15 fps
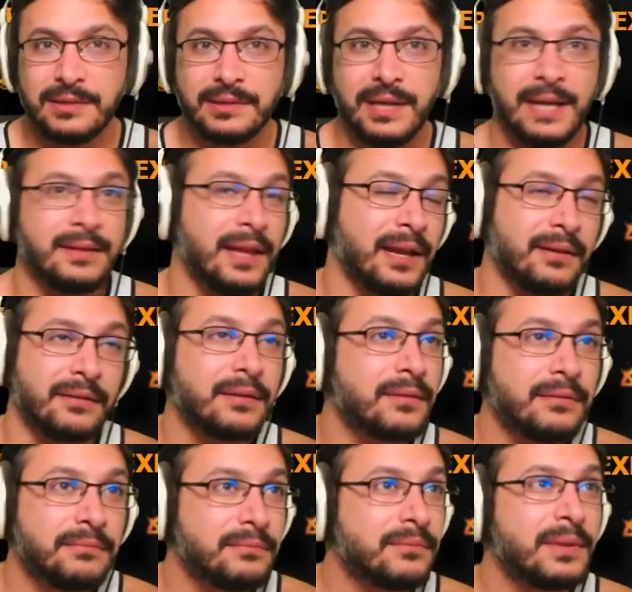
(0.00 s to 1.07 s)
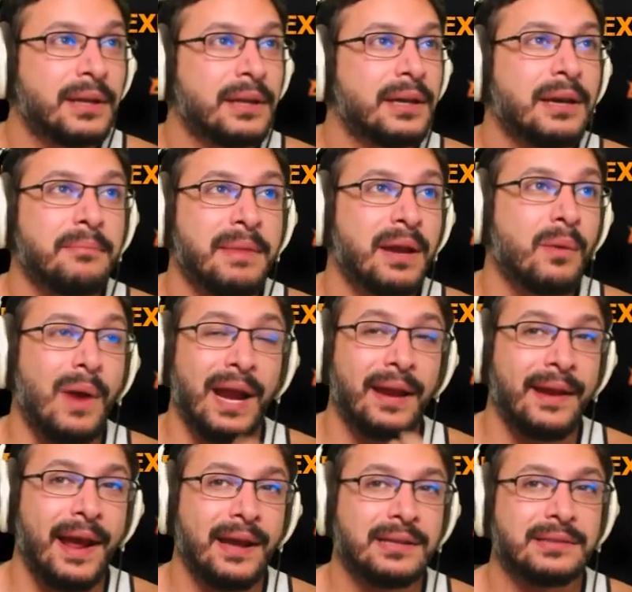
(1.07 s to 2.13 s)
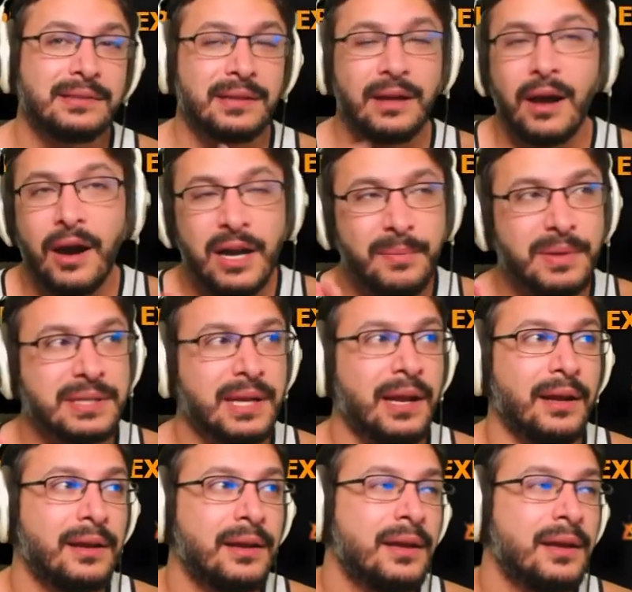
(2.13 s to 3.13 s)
and like make wacky decks? 100%.